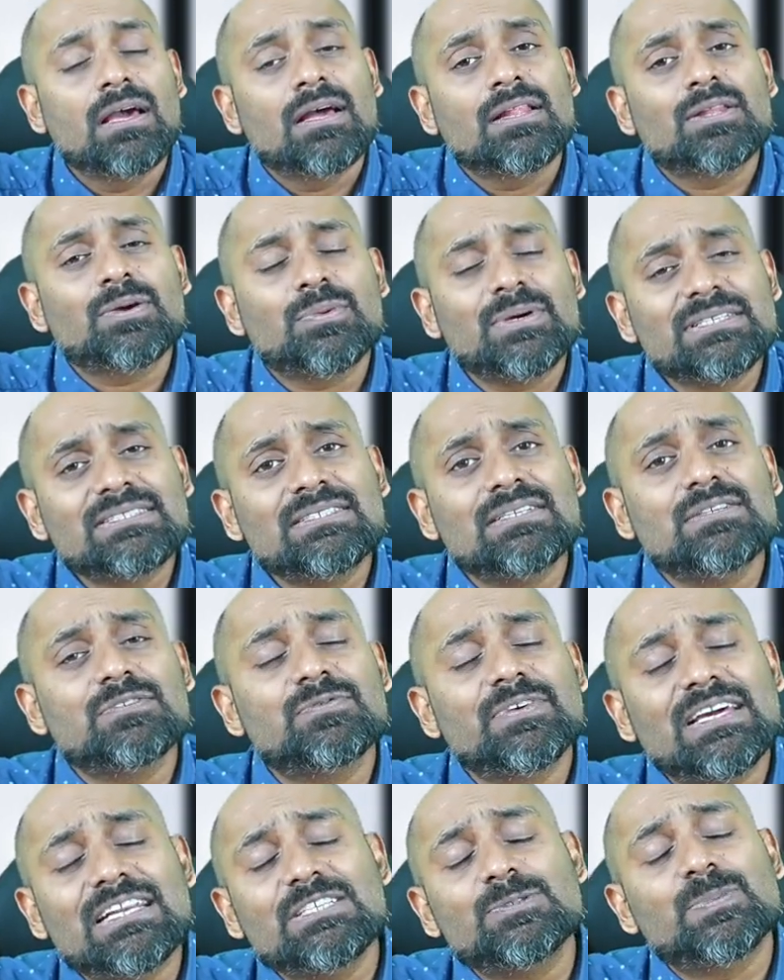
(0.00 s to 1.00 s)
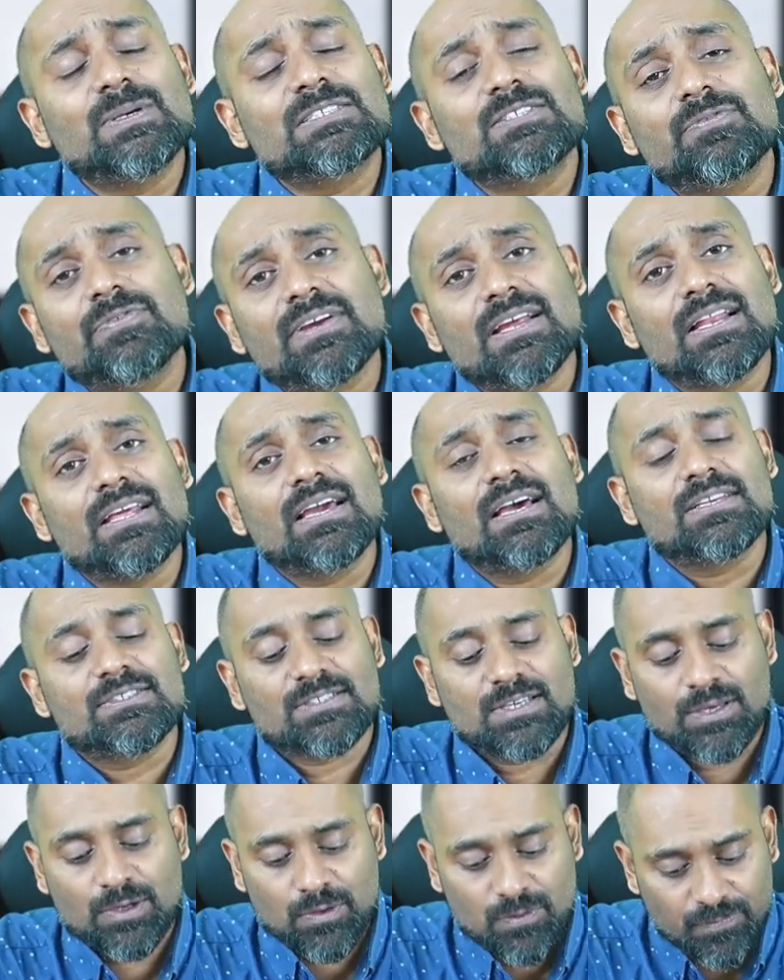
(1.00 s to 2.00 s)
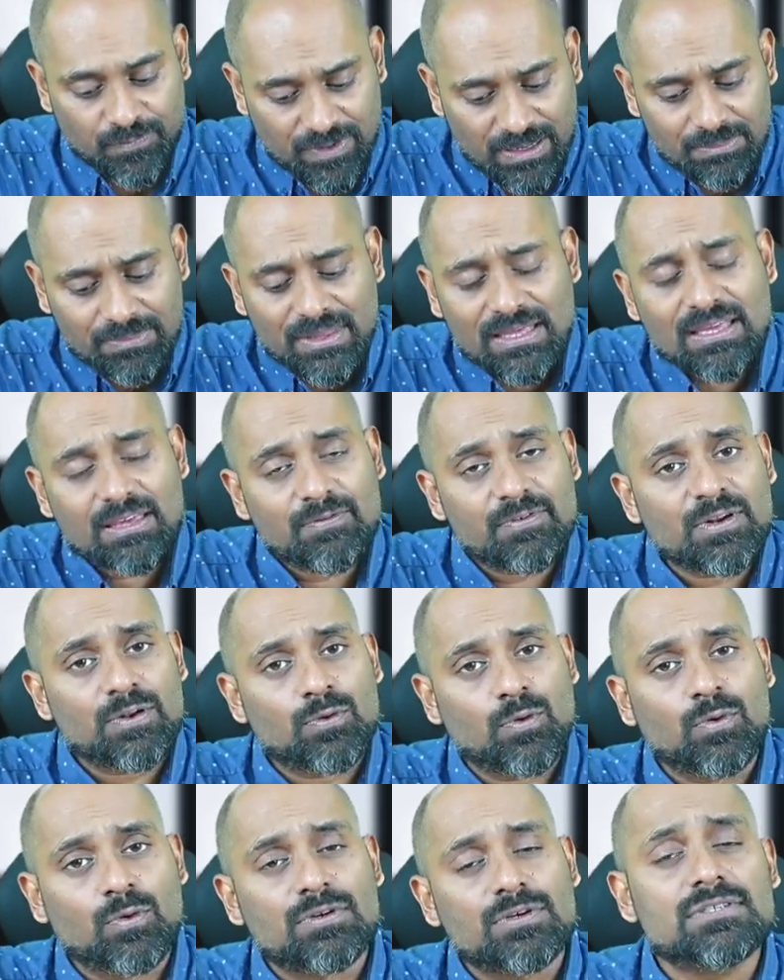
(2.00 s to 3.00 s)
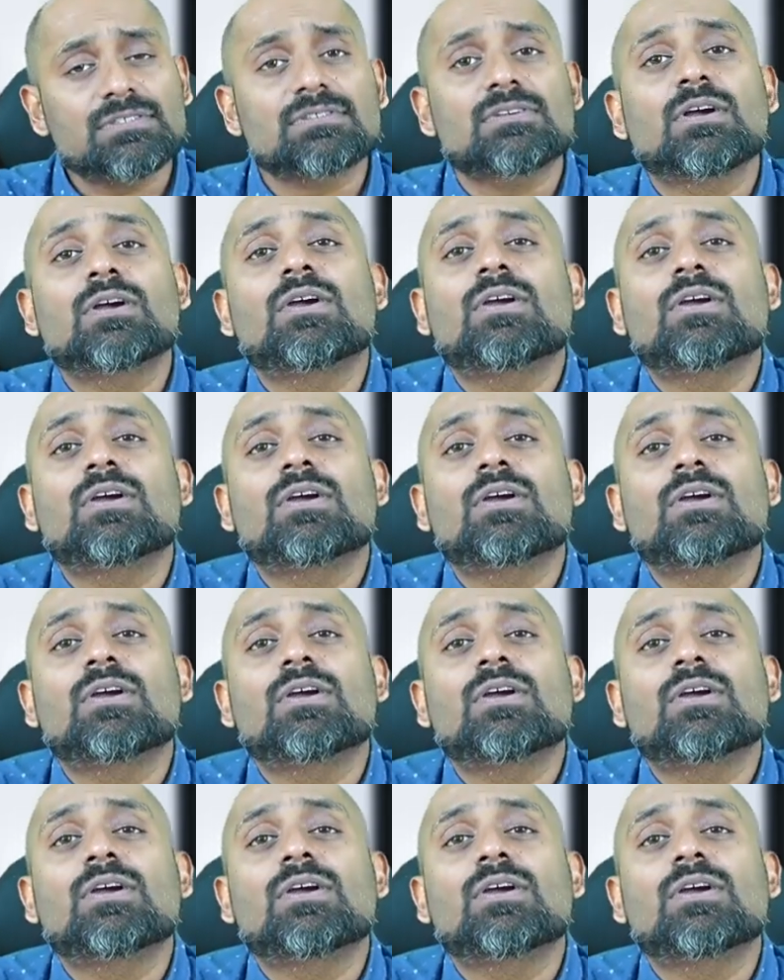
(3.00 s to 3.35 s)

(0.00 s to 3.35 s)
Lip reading: The question is very specifically asking you, from the given notice,